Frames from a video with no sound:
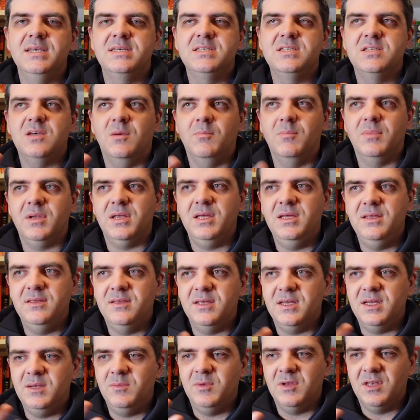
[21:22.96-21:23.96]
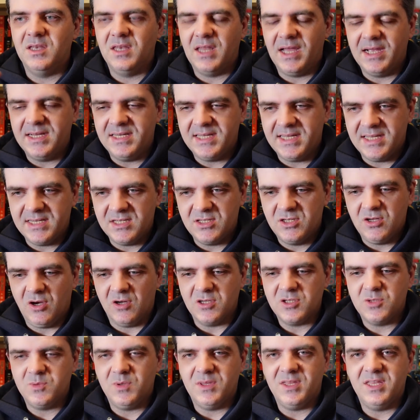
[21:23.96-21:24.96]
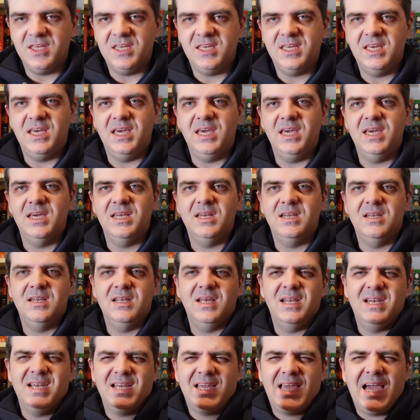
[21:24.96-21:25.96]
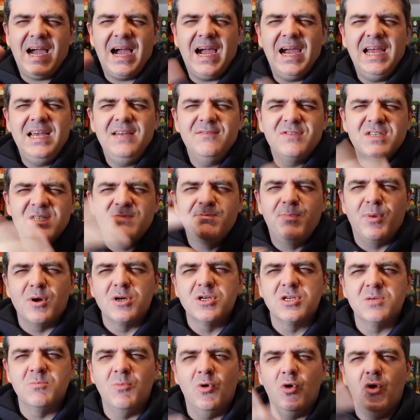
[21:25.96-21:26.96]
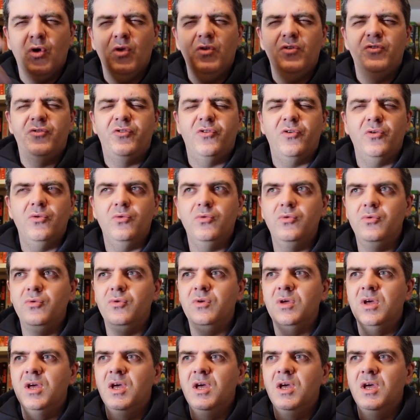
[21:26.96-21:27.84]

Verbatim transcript: somebody that he would like to get in touch with again and, and it kind of spurs him on to